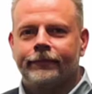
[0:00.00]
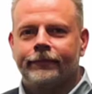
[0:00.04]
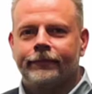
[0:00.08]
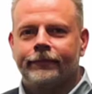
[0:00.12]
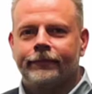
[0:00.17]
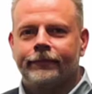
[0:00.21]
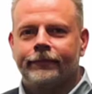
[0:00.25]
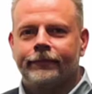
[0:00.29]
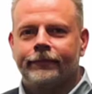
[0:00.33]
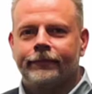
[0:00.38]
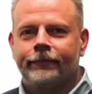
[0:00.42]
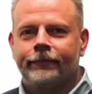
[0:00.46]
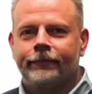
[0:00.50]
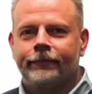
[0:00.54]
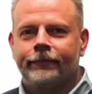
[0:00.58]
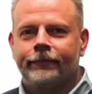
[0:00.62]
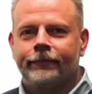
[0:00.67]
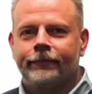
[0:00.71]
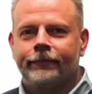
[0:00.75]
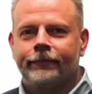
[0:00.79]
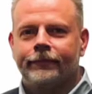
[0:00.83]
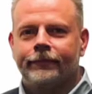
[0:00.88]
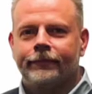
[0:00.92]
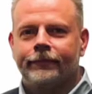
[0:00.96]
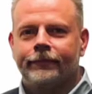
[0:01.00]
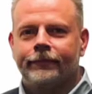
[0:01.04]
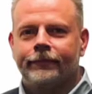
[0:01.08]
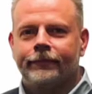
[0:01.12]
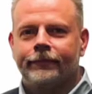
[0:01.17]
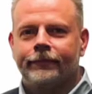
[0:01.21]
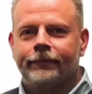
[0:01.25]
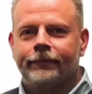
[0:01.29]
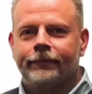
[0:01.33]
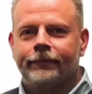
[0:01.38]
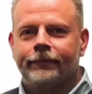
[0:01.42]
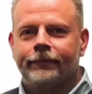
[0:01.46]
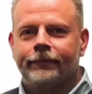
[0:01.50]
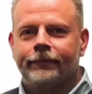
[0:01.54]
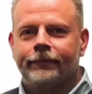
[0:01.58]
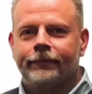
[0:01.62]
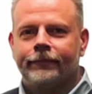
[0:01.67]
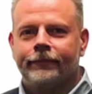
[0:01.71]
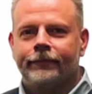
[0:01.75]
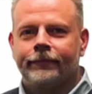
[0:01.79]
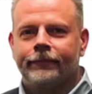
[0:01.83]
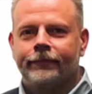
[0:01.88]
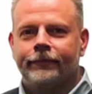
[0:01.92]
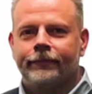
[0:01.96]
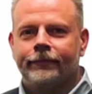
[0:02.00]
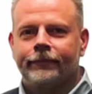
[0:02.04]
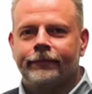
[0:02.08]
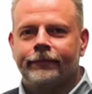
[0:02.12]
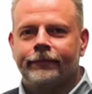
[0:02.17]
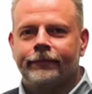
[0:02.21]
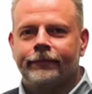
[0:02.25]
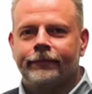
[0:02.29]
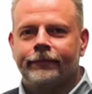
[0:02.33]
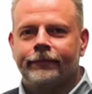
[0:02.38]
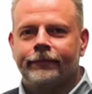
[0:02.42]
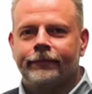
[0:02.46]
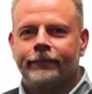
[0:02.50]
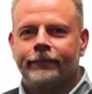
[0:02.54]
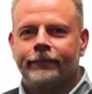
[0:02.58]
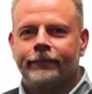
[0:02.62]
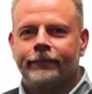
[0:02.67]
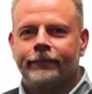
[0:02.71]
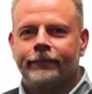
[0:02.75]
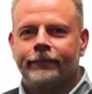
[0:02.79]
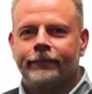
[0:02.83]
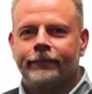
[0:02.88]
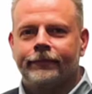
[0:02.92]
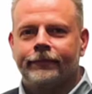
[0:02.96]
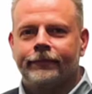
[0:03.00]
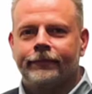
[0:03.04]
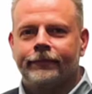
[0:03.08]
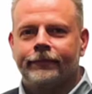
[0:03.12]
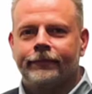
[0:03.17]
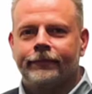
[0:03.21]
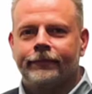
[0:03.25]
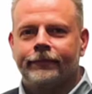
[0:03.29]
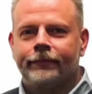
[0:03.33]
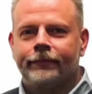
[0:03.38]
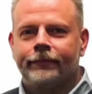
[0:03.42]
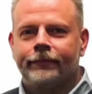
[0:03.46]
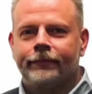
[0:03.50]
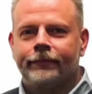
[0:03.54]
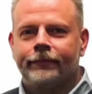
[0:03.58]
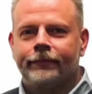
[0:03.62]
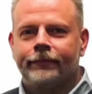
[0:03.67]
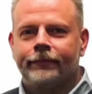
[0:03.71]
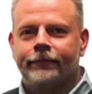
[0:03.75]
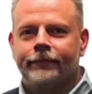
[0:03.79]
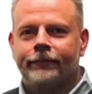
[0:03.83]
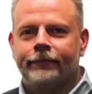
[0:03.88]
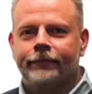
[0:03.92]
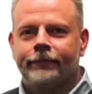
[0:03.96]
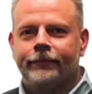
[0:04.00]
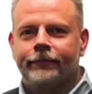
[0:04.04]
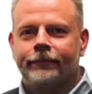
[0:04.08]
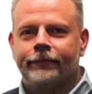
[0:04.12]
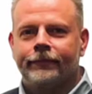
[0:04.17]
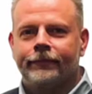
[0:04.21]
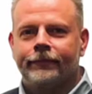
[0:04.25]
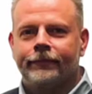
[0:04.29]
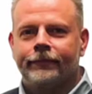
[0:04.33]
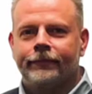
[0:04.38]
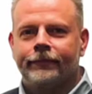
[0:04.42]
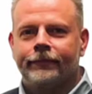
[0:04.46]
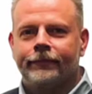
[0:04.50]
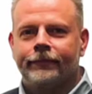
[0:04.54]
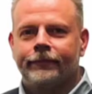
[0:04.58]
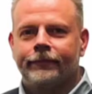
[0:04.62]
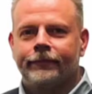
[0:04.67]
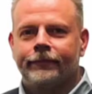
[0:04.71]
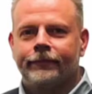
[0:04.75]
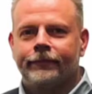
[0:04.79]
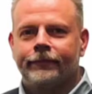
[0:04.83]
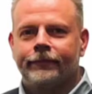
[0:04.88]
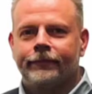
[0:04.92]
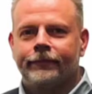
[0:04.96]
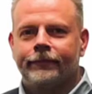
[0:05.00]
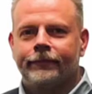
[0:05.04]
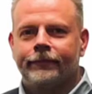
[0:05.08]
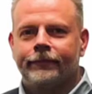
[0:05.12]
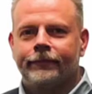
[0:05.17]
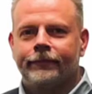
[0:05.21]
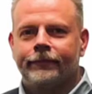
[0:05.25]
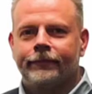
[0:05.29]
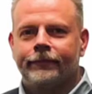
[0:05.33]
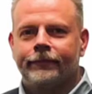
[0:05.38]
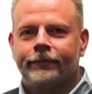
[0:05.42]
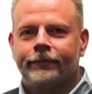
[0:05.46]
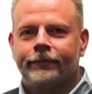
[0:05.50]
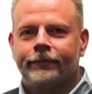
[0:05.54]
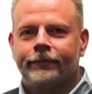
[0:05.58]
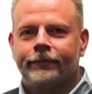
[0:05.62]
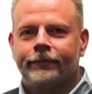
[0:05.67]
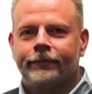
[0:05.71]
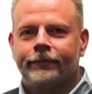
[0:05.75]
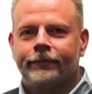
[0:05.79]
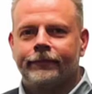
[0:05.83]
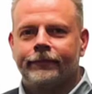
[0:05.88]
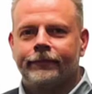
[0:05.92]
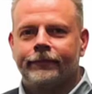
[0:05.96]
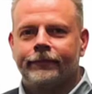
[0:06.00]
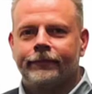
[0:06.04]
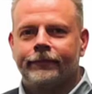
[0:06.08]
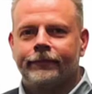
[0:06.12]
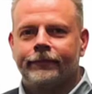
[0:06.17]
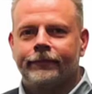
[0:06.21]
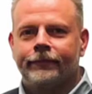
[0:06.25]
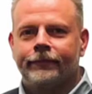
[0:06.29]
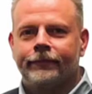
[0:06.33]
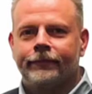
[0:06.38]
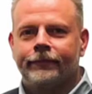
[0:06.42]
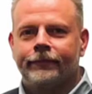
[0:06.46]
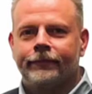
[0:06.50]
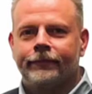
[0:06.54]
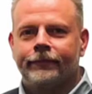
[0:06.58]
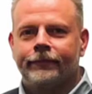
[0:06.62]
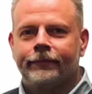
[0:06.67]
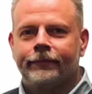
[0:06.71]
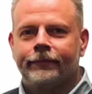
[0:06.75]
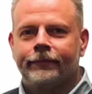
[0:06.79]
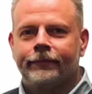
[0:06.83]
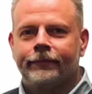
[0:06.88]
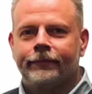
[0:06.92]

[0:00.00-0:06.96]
[no speech]